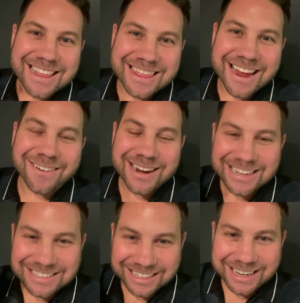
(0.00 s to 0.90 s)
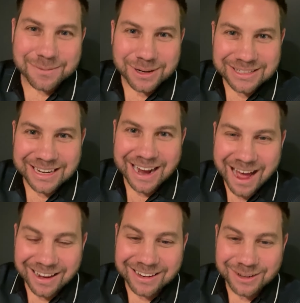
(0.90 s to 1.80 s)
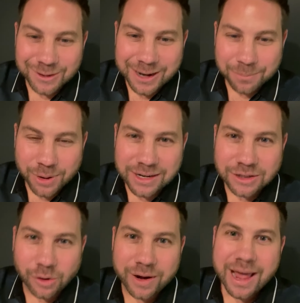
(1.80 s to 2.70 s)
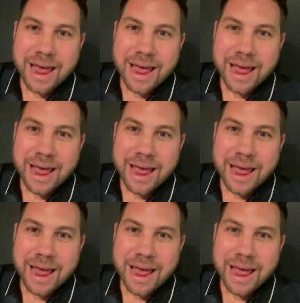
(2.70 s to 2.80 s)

there is liberty. Hallelujah. Praise the Lord.